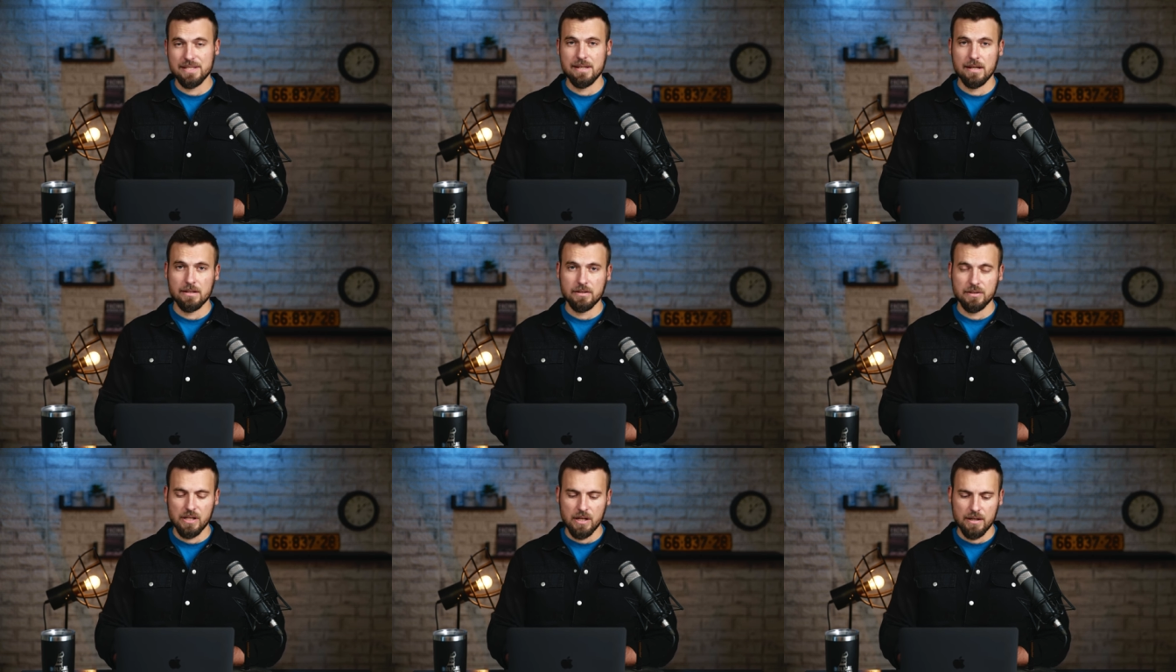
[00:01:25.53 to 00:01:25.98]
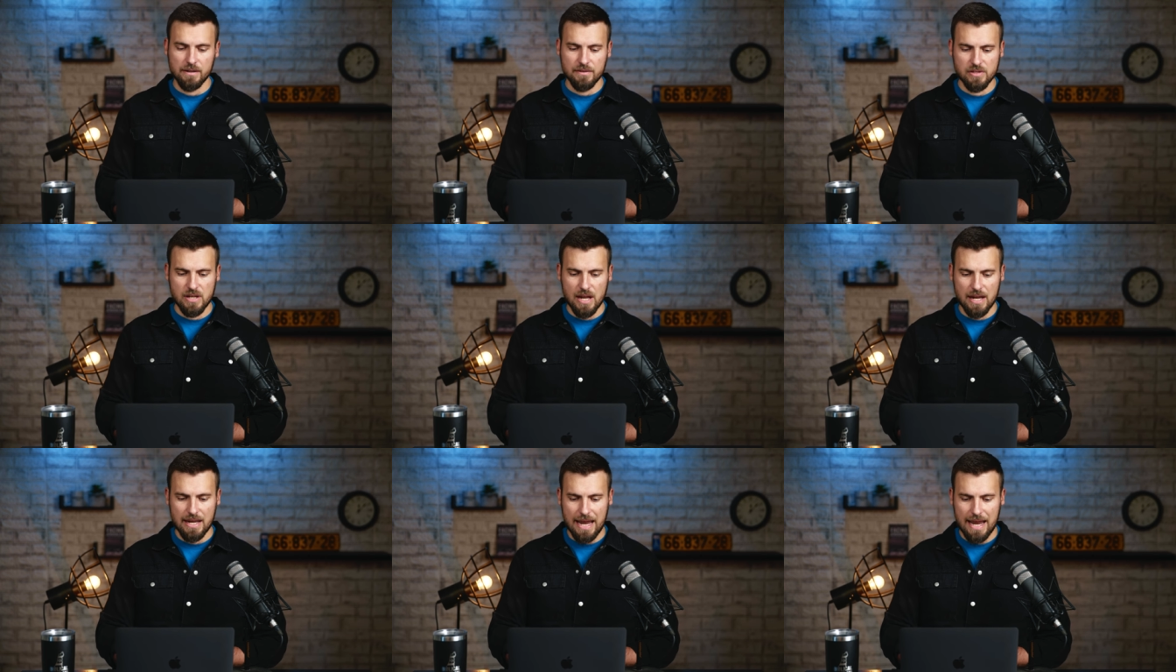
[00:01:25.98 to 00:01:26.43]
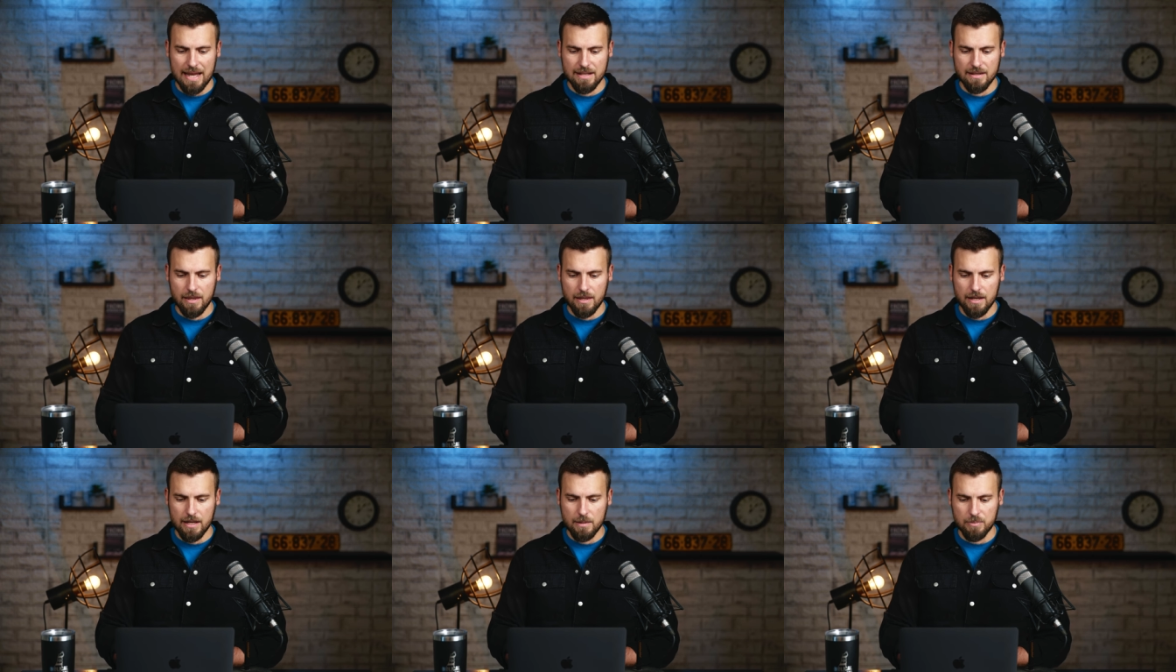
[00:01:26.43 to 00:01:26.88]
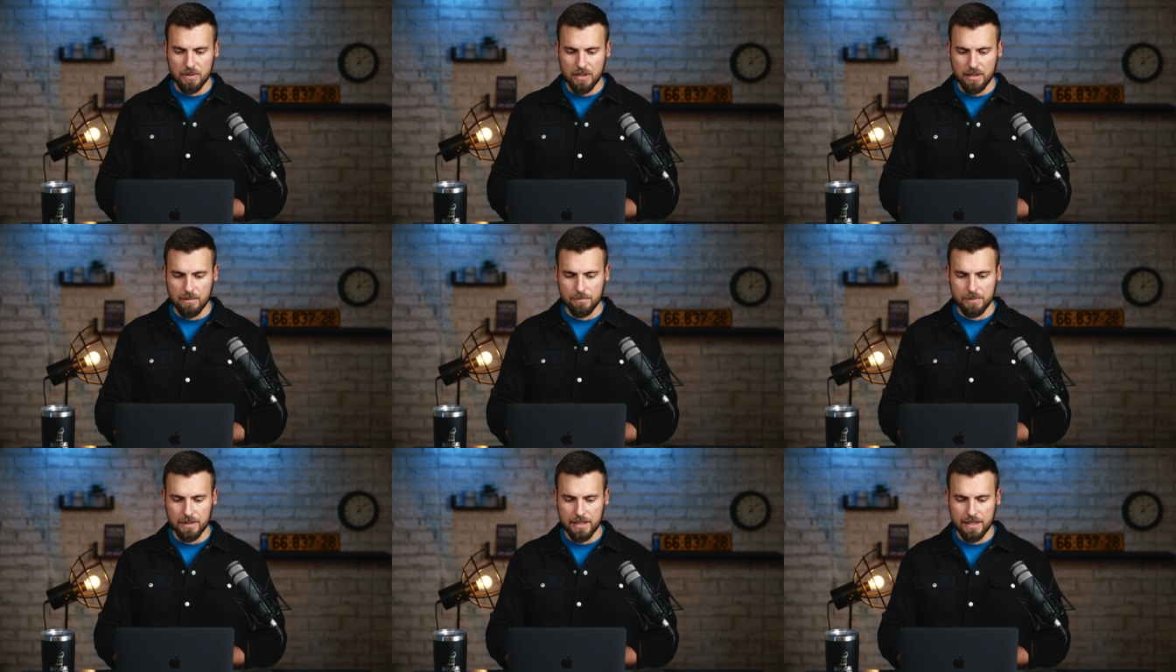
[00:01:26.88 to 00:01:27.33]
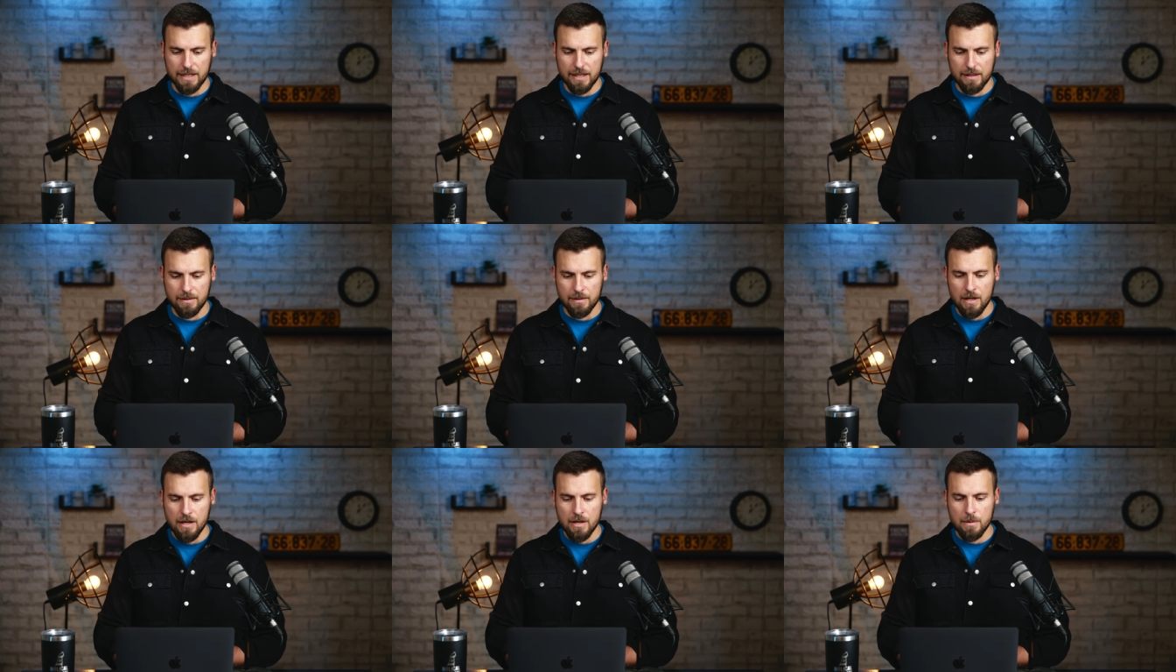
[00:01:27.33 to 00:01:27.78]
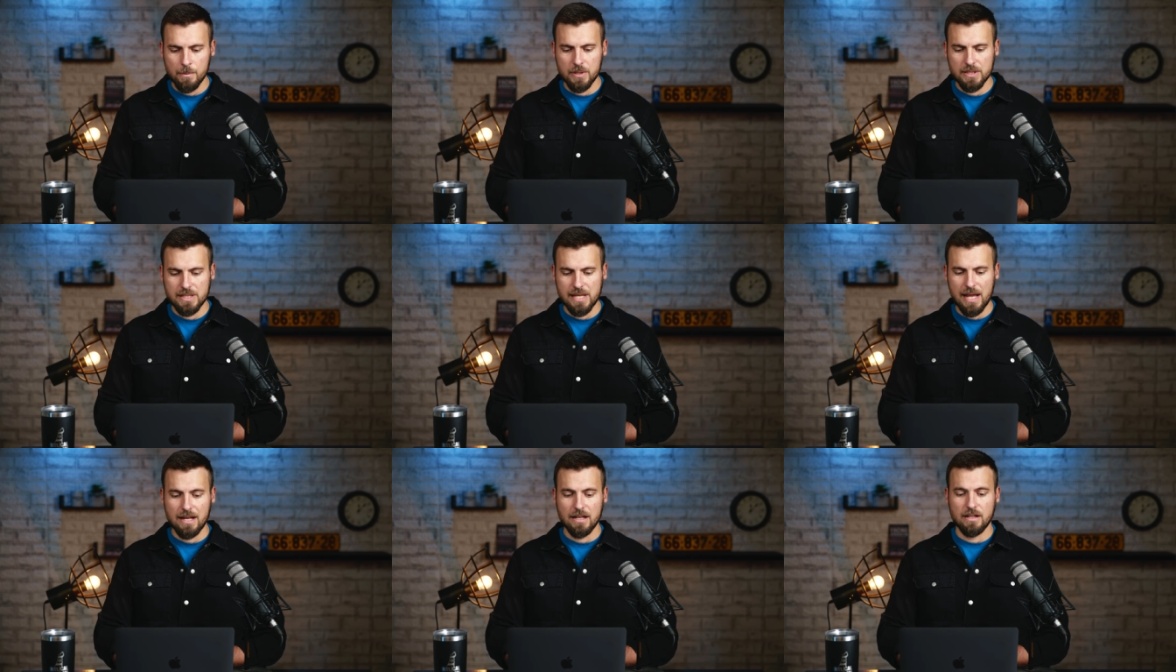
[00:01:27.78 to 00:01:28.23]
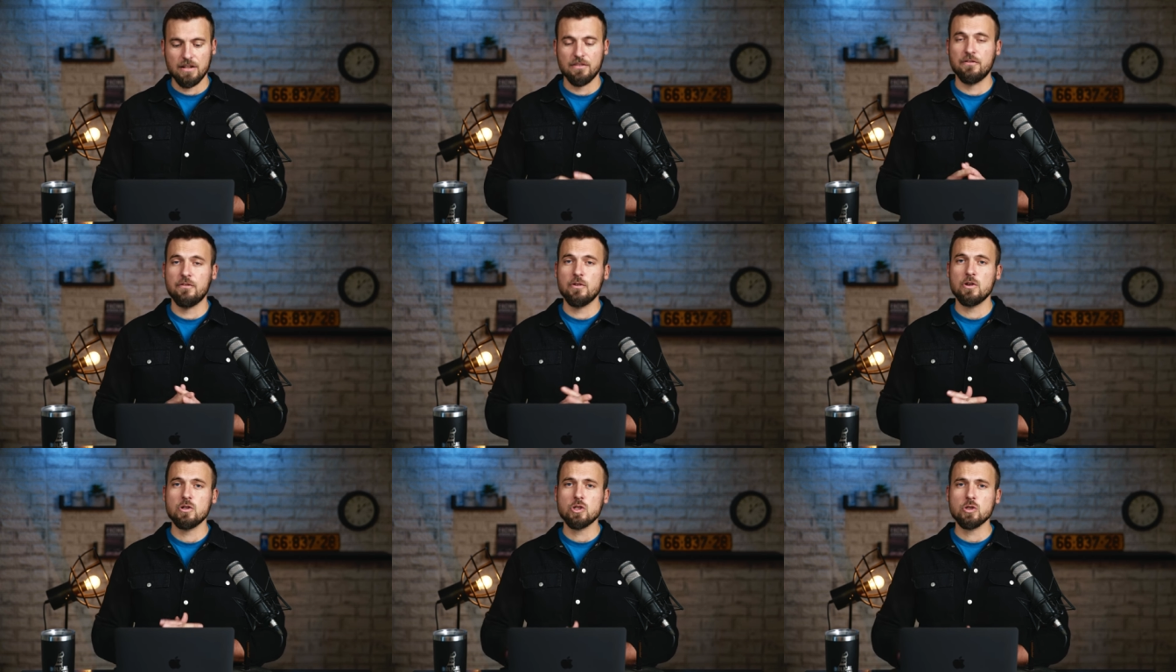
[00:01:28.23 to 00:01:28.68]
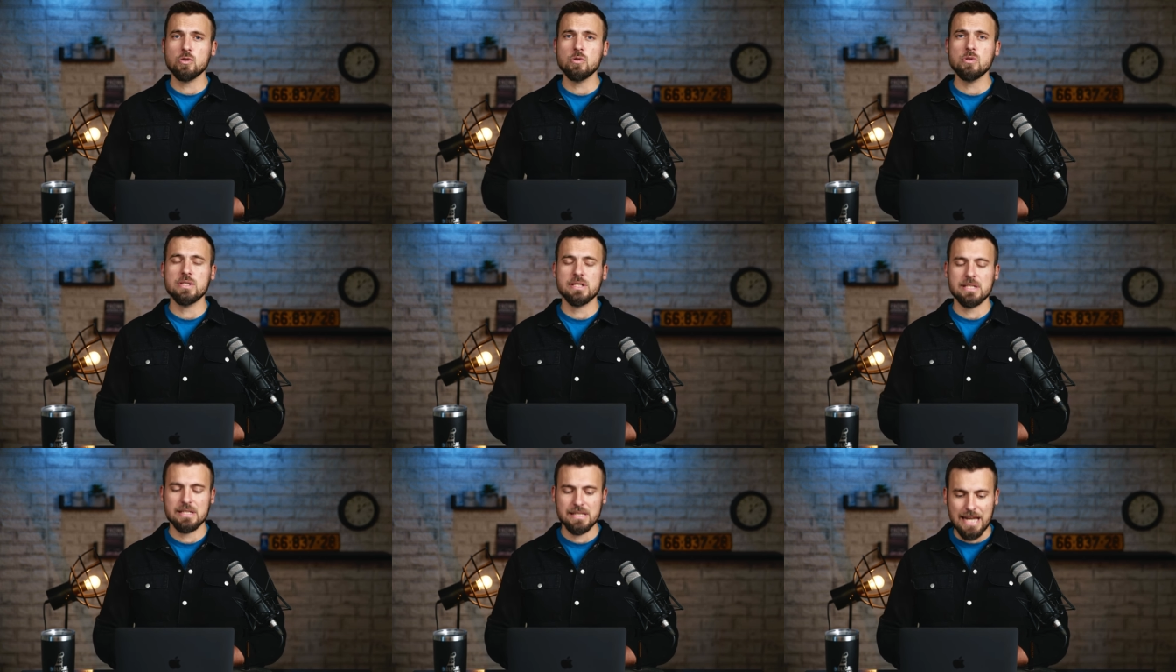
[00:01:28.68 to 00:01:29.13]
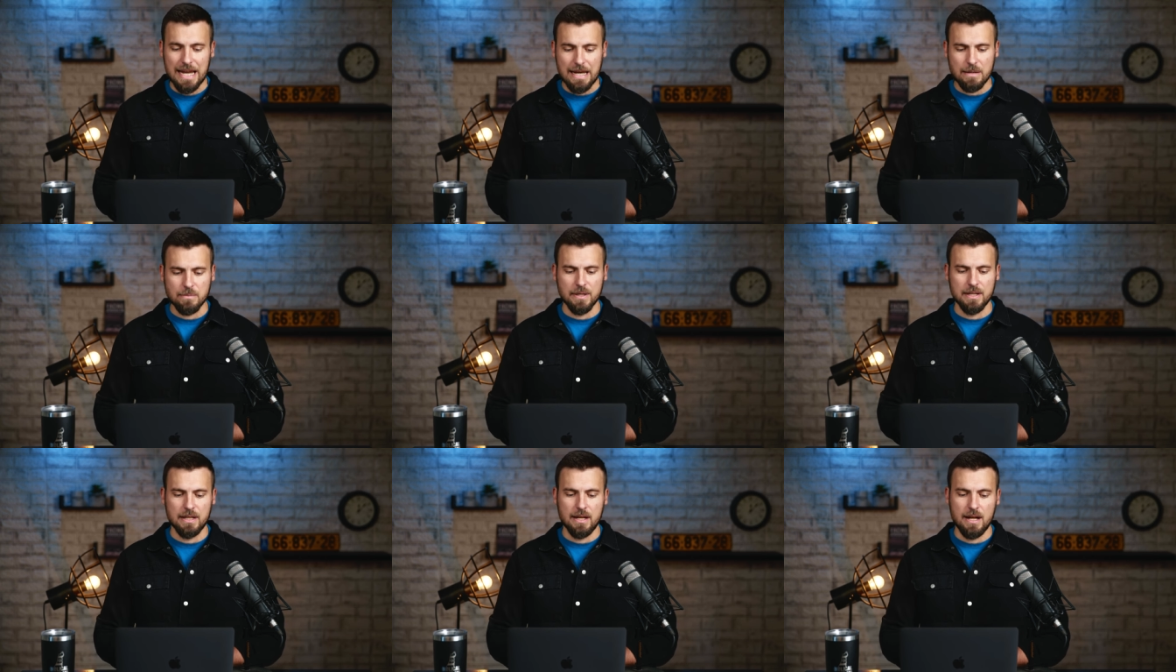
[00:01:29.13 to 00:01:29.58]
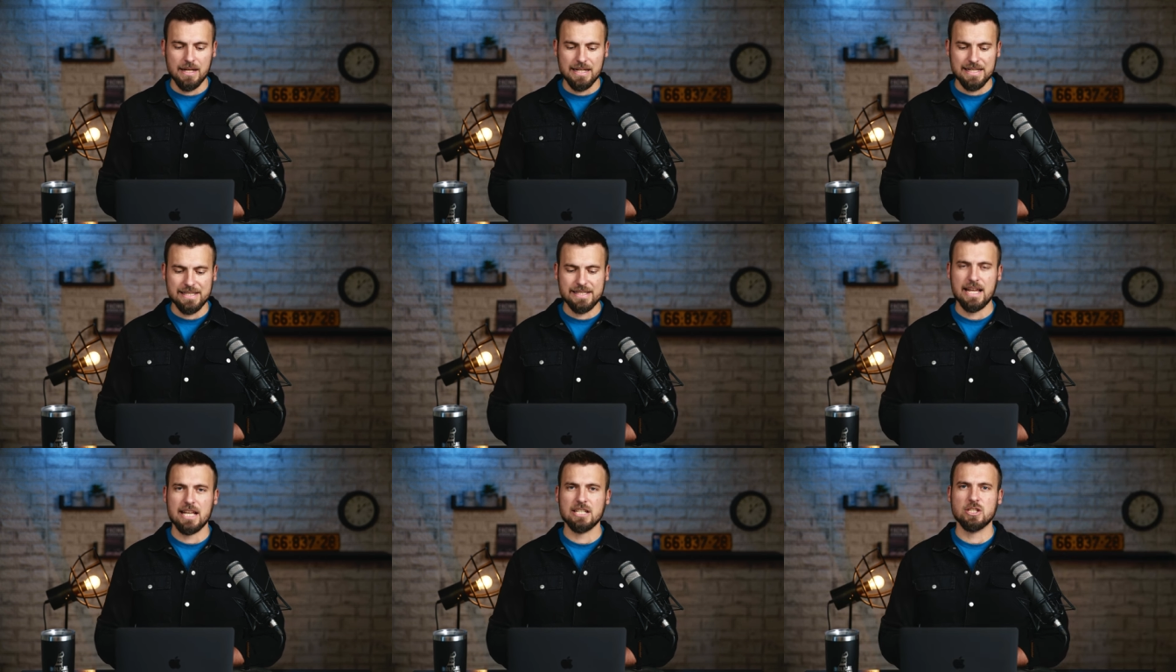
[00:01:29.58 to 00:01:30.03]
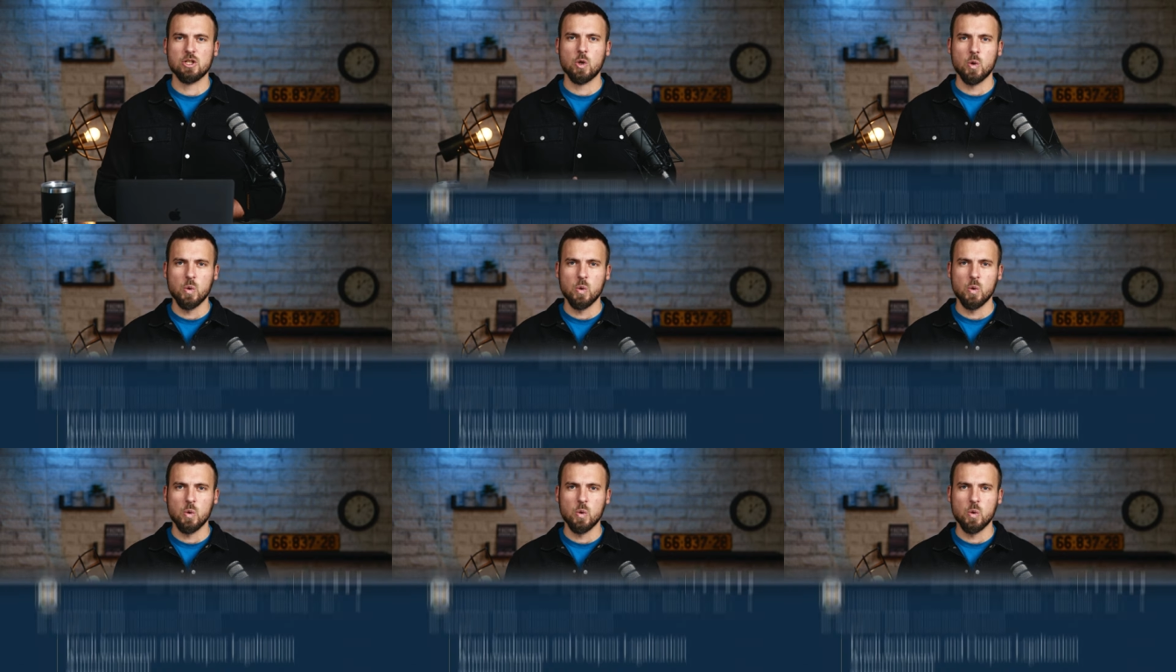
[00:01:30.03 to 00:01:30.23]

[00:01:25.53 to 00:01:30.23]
Secretary of State Antony Blinken, puts out an official statement, and he says,